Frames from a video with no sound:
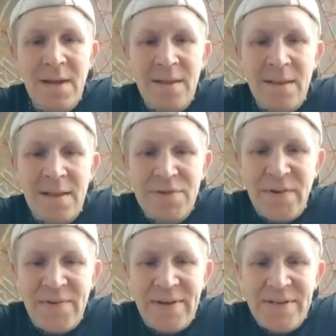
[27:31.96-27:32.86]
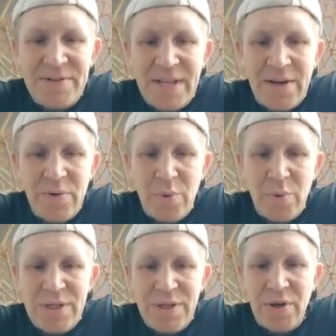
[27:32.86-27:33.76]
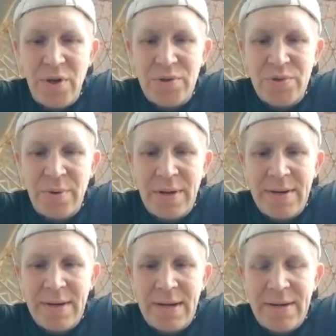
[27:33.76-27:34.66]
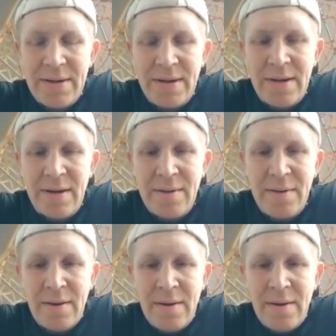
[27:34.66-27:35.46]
yeah, that's very interesting question also, and and uh,